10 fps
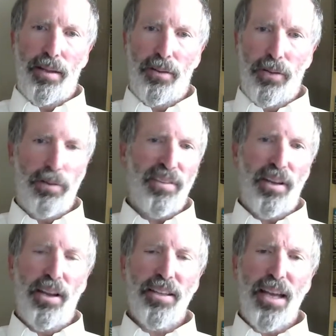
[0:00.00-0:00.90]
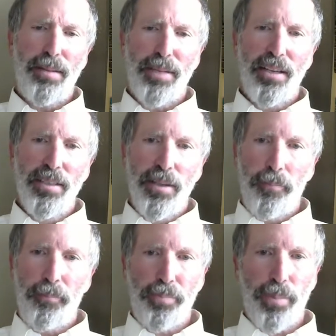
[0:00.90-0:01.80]
which was a long time ago,
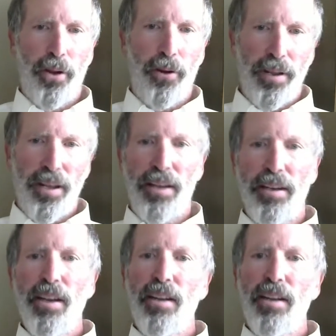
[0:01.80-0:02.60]
early on.